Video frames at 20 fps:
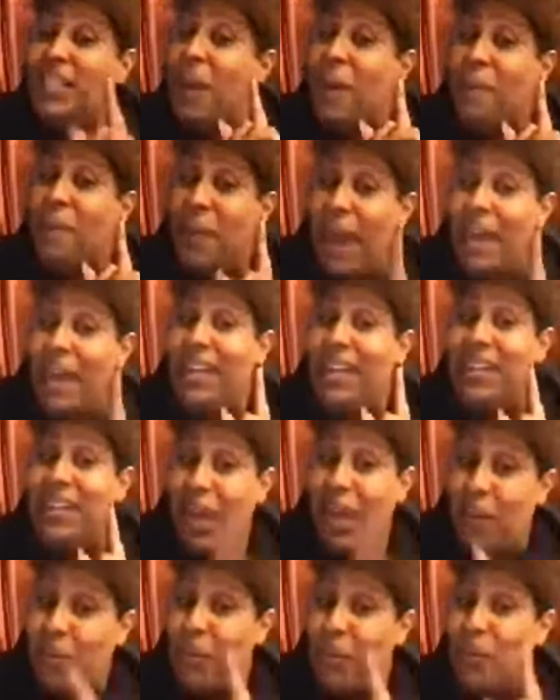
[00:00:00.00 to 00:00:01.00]
her body
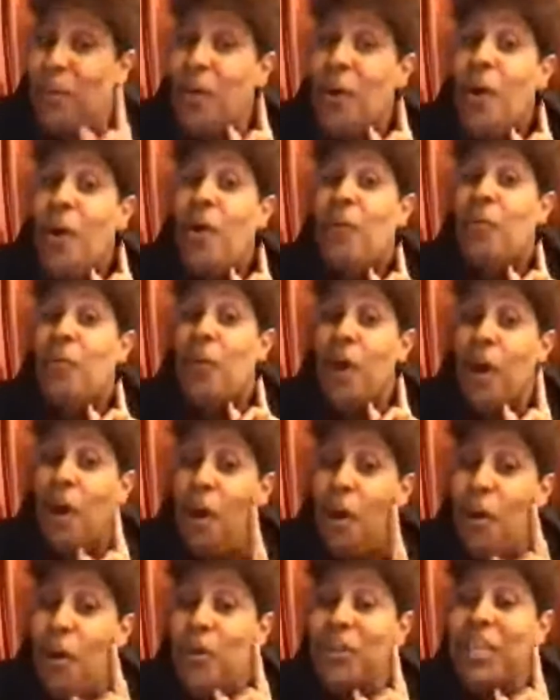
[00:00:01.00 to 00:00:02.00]
double will
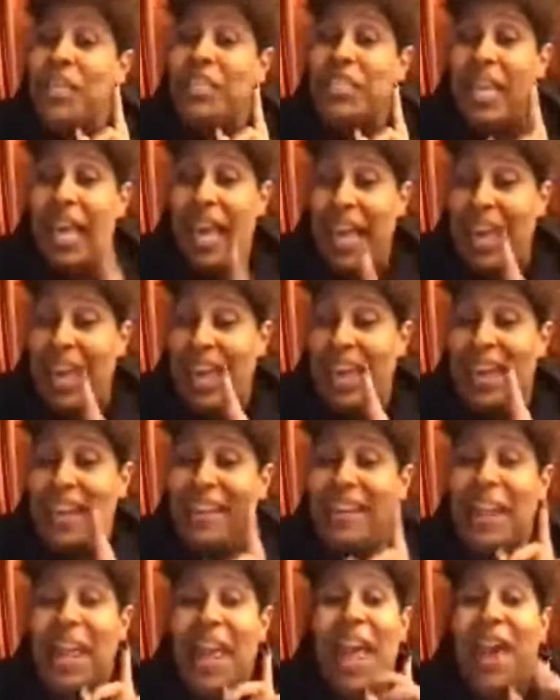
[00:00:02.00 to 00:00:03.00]
hold his
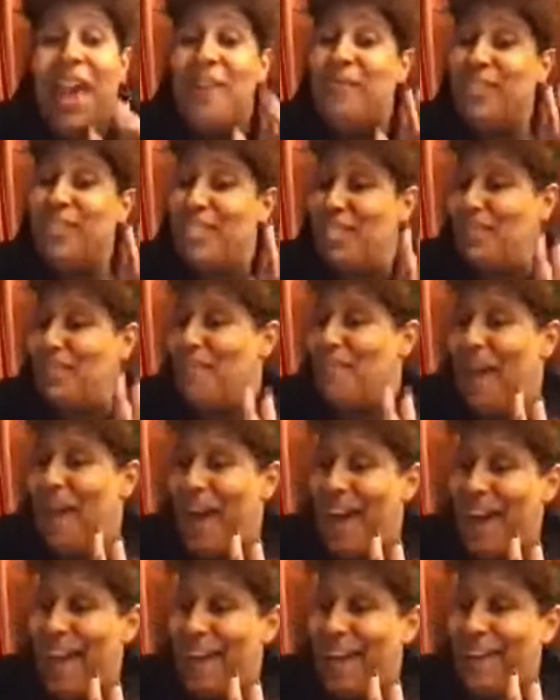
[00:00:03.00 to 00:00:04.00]
hand and will
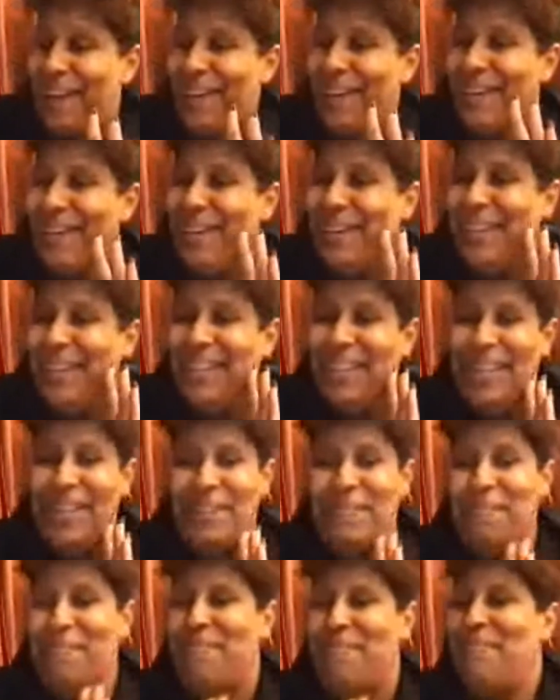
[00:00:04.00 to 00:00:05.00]
smile,
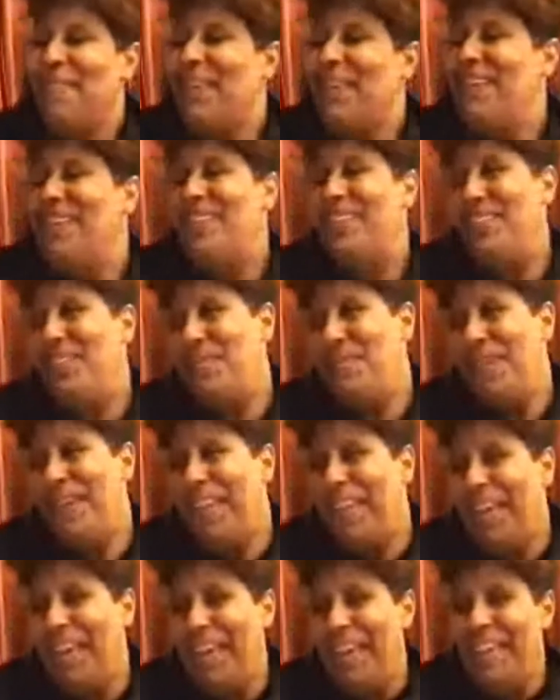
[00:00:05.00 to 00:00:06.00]
and she
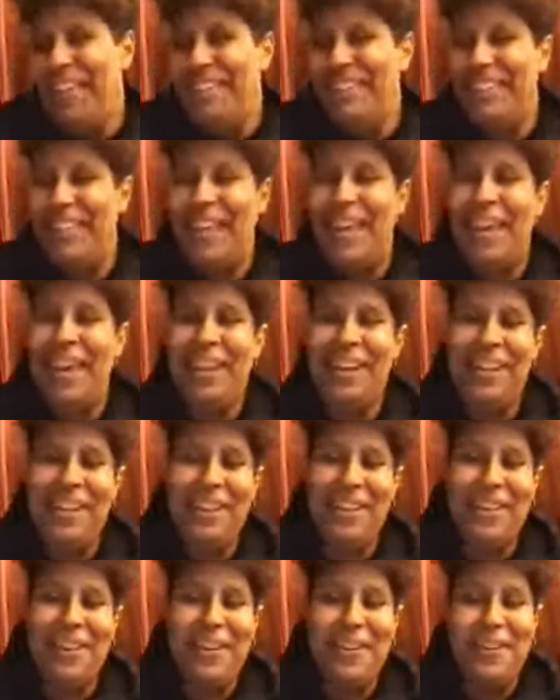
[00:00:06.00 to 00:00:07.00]
would gaze at
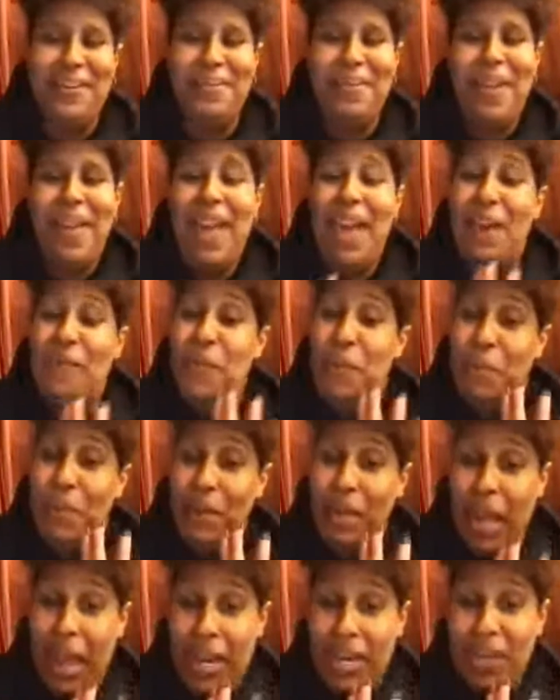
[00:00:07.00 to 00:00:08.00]
him. And when
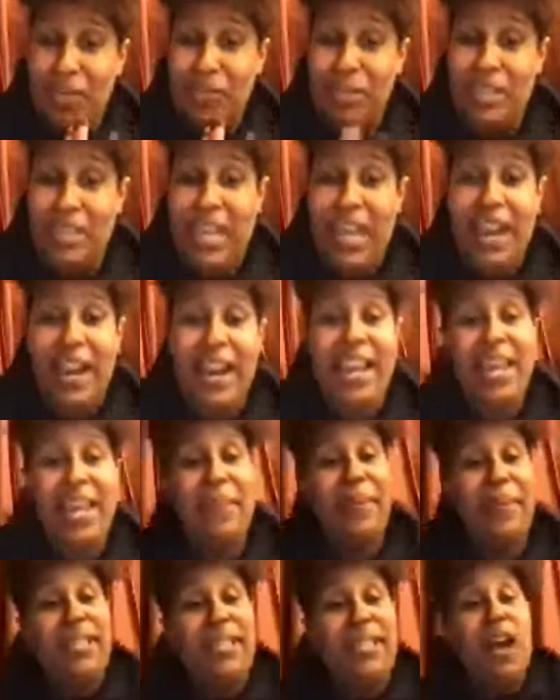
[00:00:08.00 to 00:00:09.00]
Melania was there, he'd
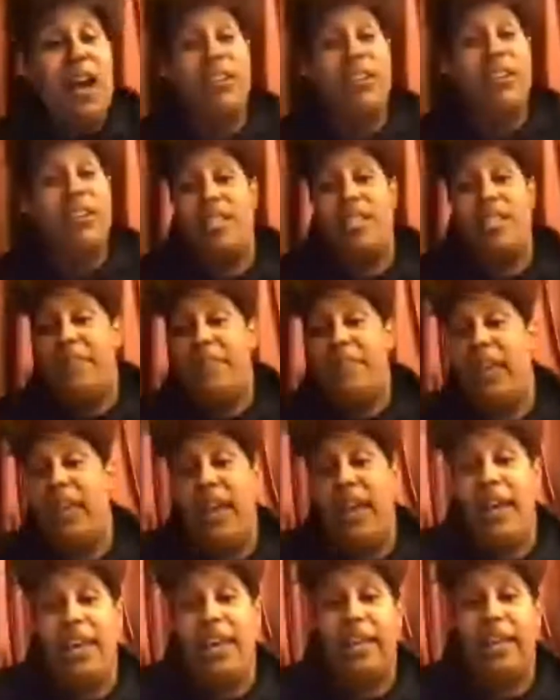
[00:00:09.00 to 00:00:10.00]
be talking and she'd be
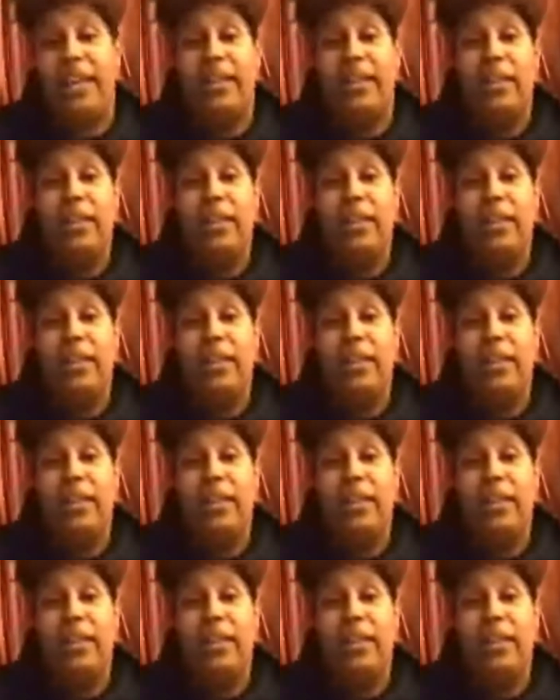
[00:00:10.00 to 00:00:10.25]
like